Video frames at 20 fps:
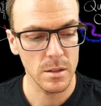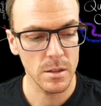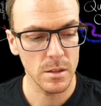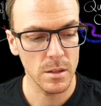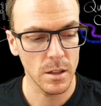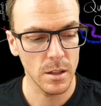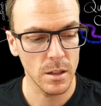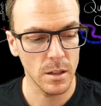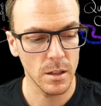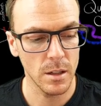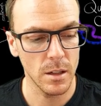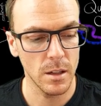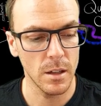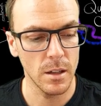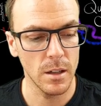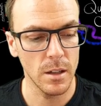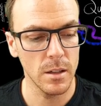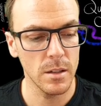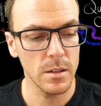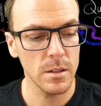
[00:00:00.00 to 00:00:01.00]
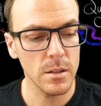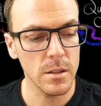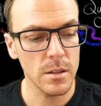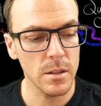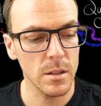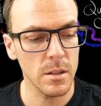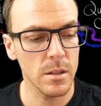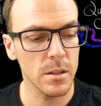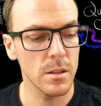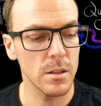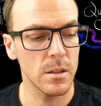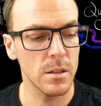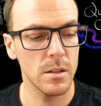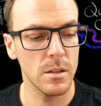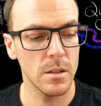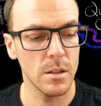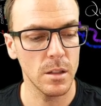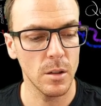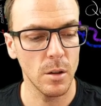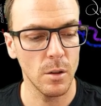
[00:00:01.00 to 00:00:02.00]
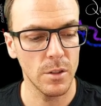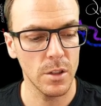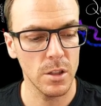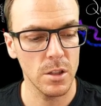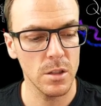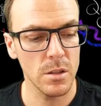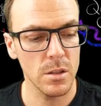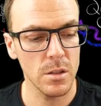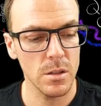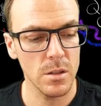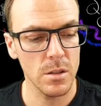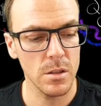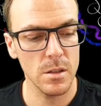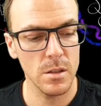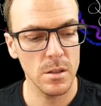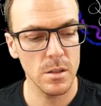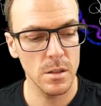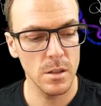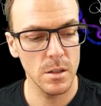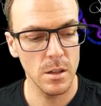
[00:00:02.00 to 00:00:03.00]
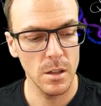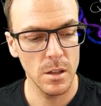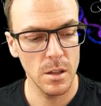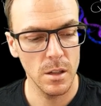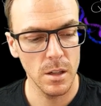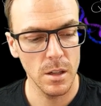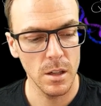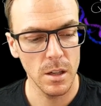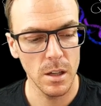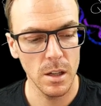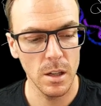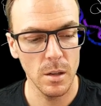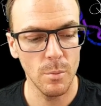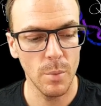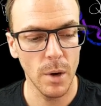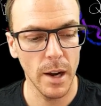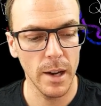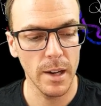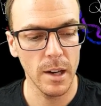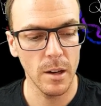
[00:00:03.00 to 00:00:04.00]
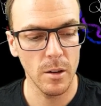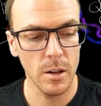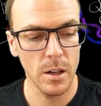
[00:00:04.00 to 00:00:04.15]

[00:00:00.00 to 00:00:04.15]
and the coefficients in binary.